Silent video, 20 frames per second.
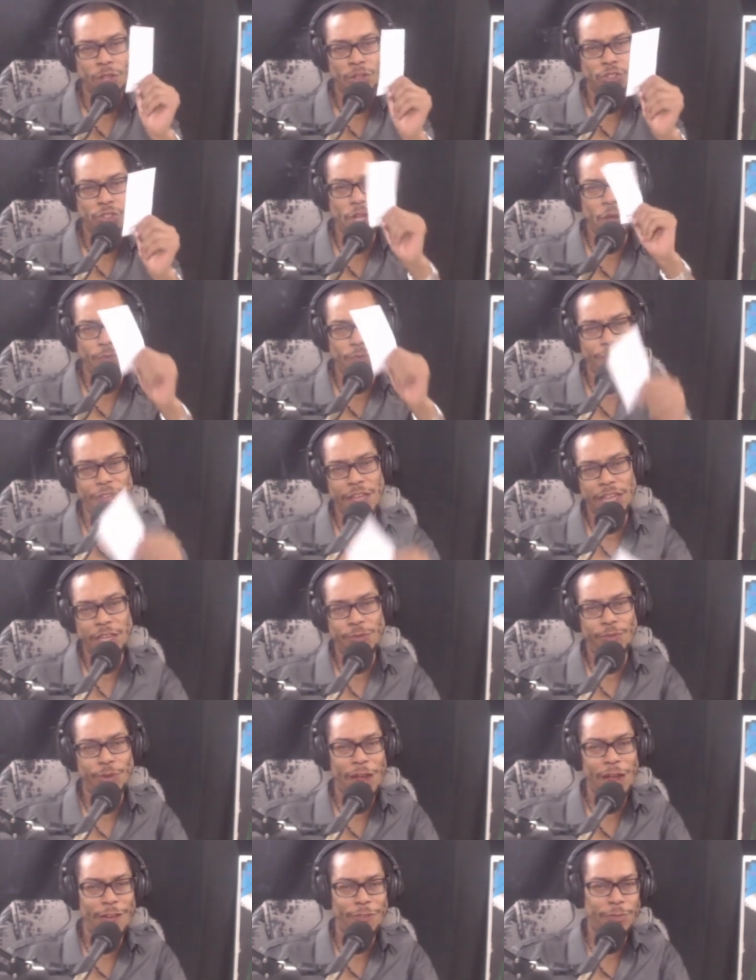So thank you
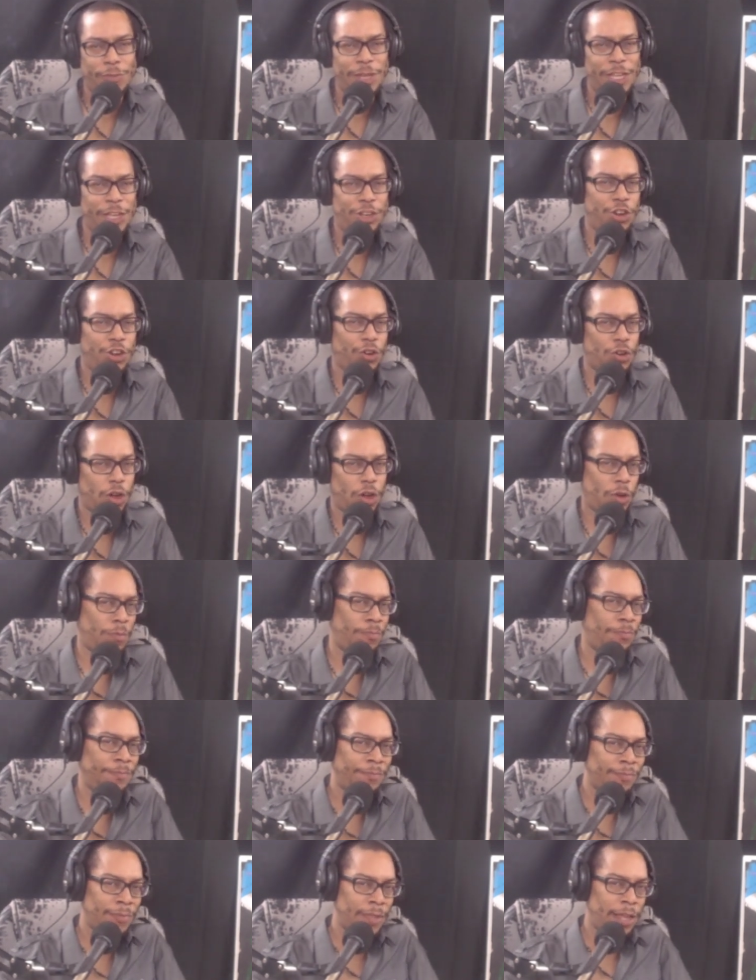for having me in your home.
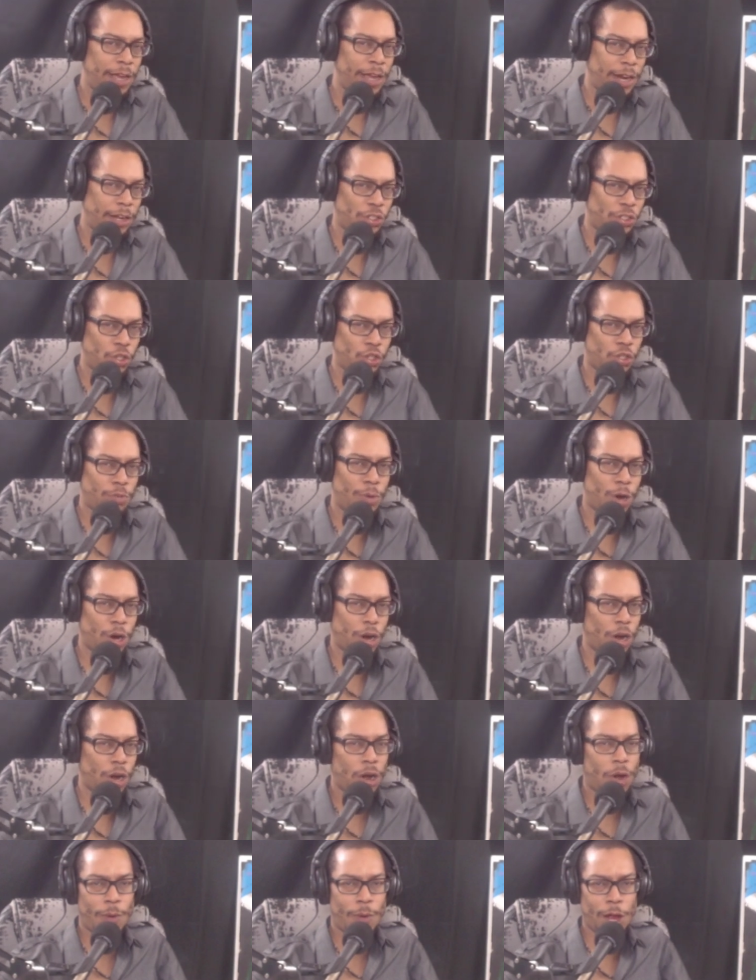And until
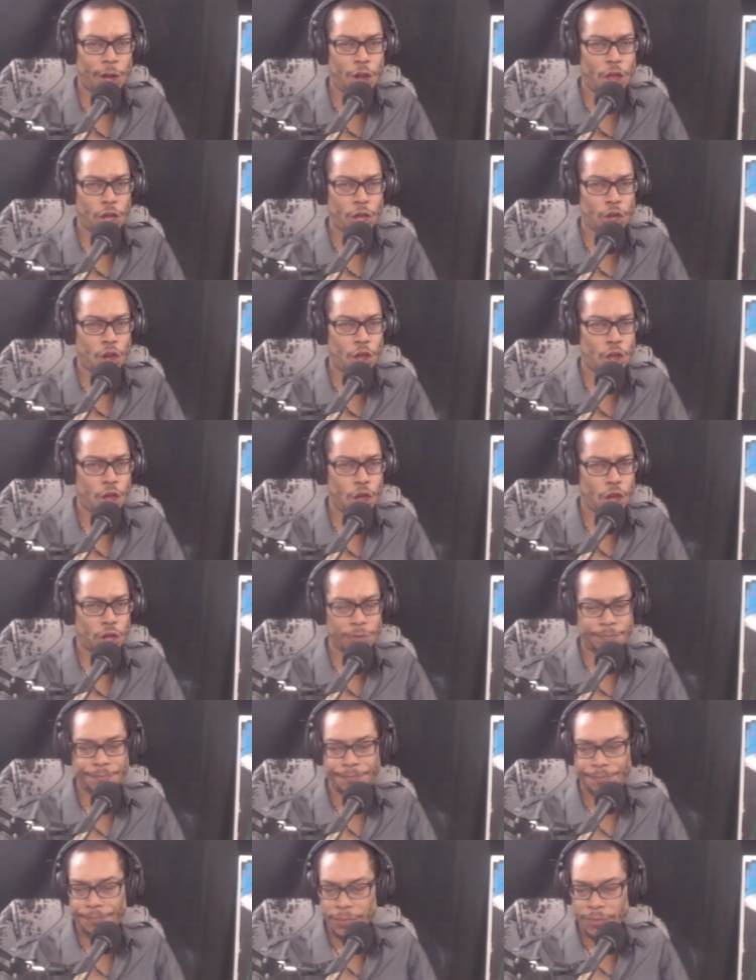tomorrow, well, look, look,
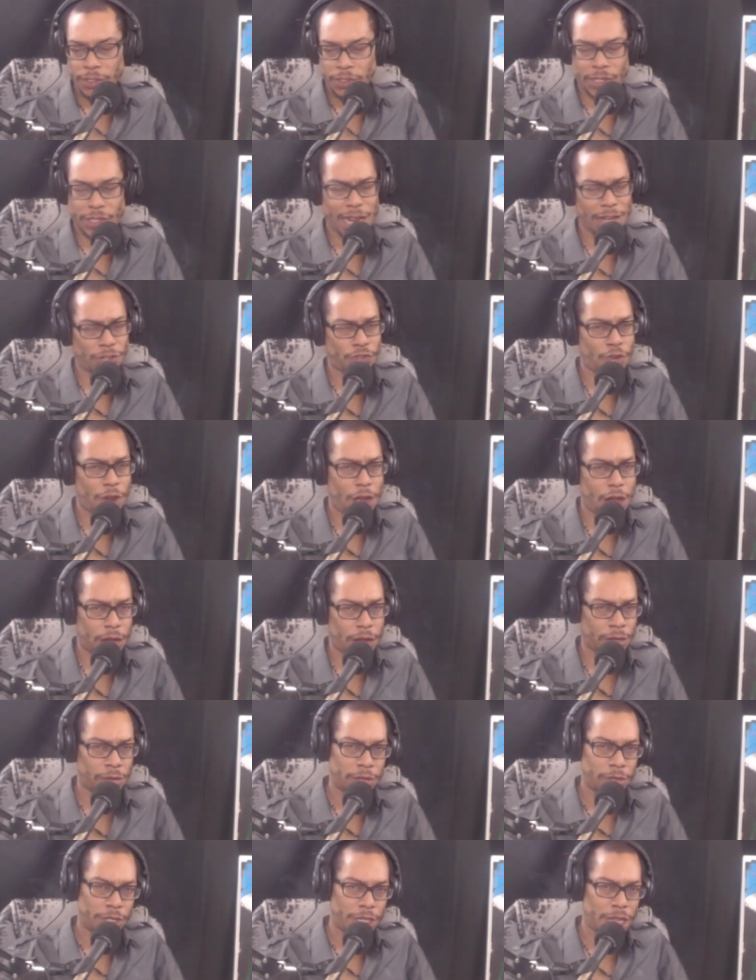stay
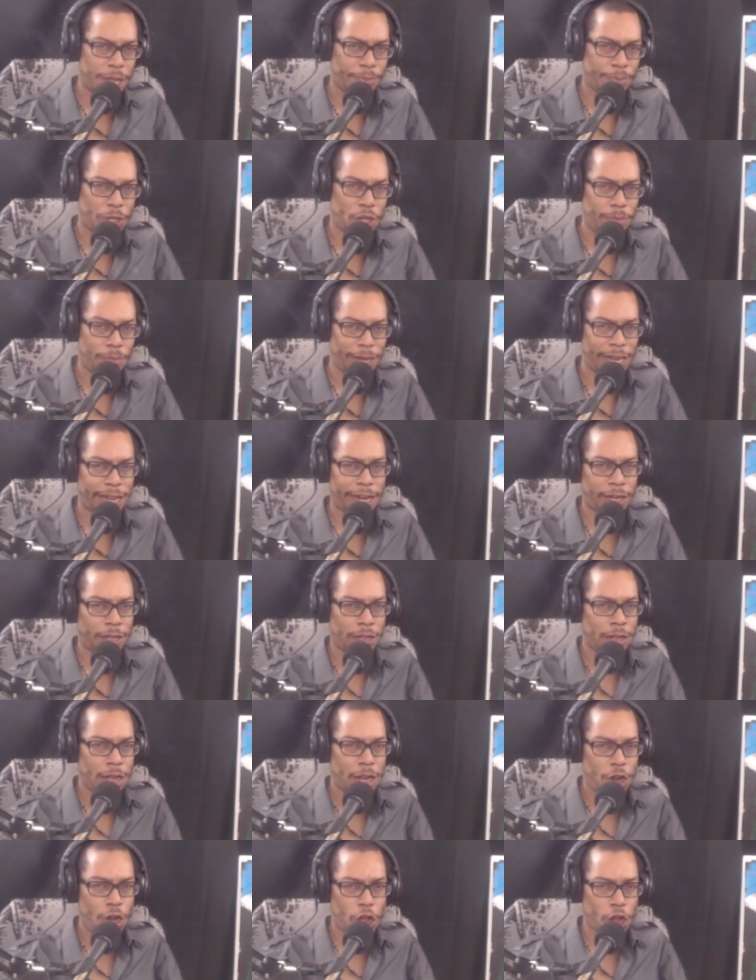strong, keep accumulating.
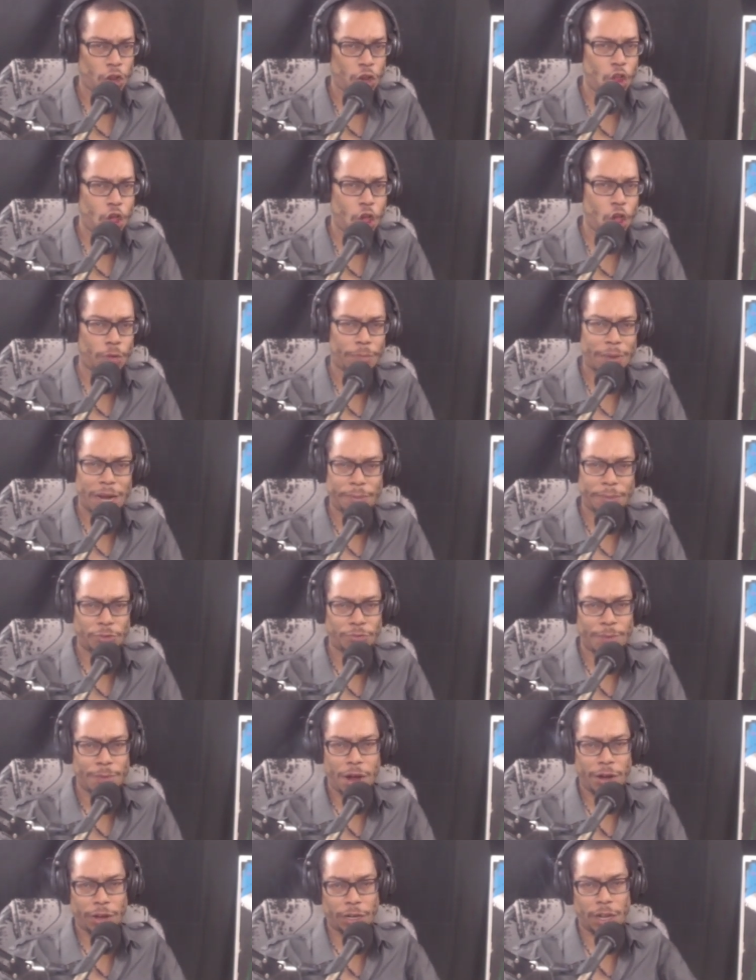Look, look, my name's
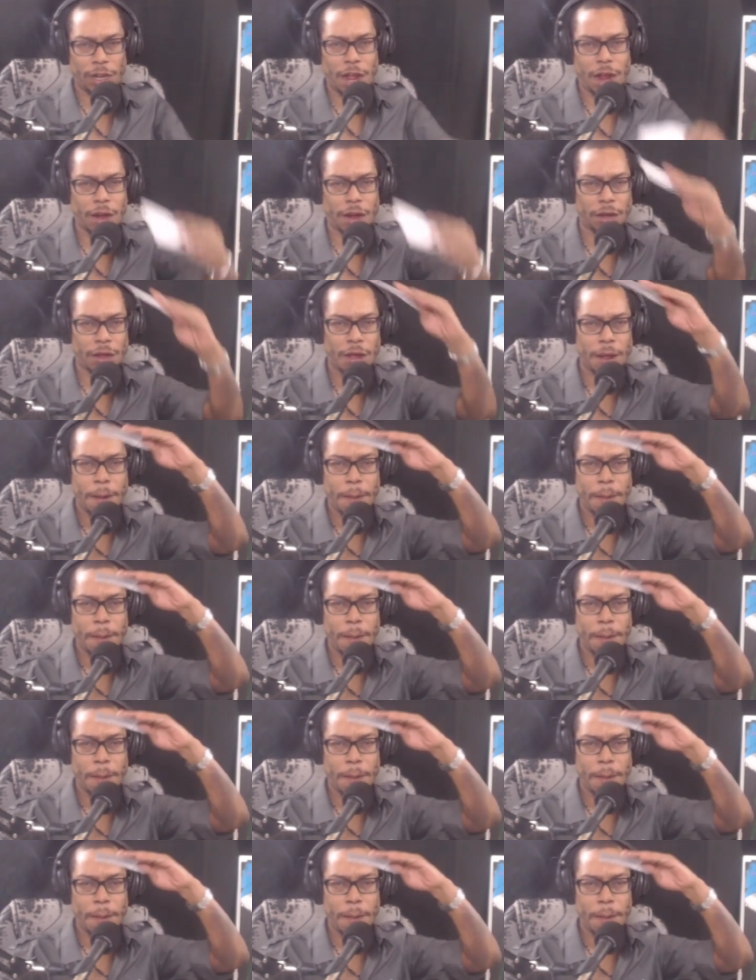Shomari Clarke.